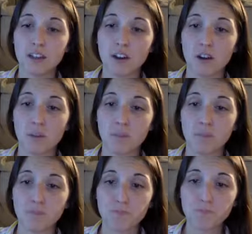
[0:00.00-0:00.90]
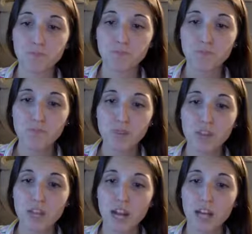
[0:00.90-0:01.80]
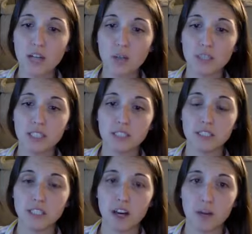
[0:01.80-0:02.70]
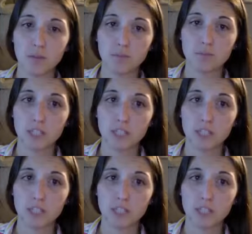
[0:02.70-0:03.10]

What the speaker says: that I always that